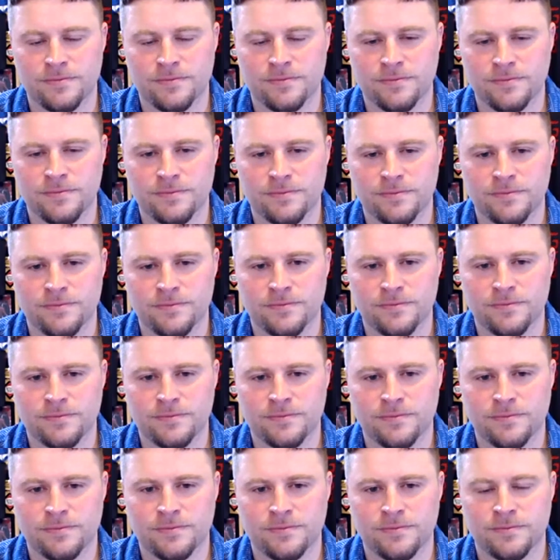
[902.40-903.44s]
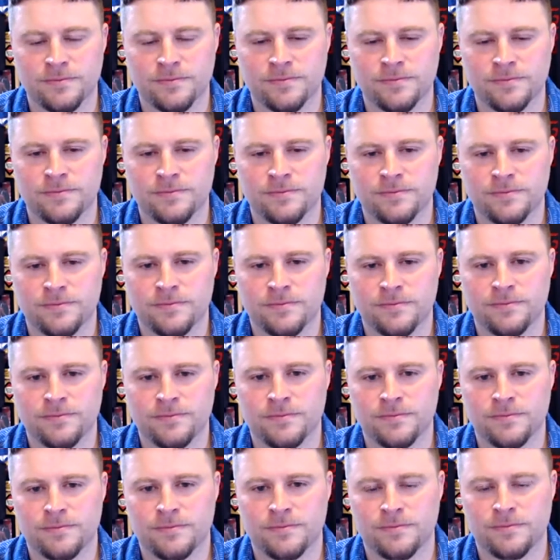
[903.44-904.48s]

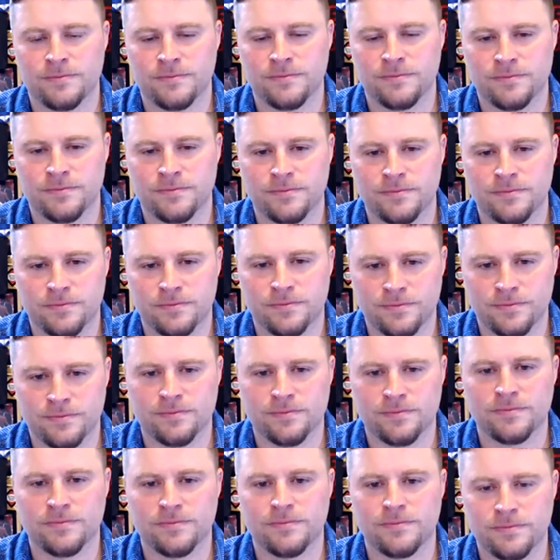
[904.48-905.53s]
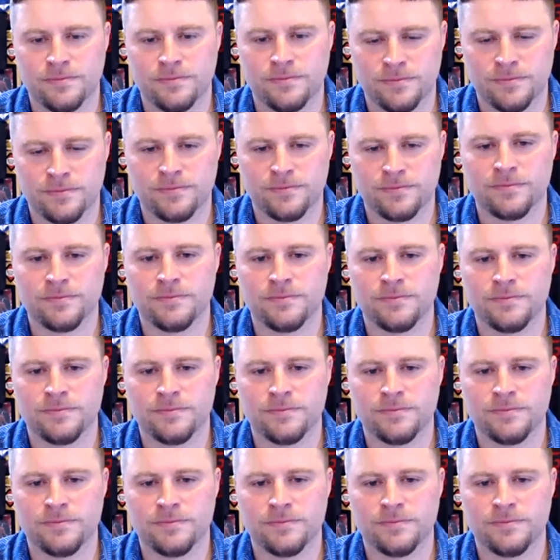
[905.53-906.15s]
[no speech]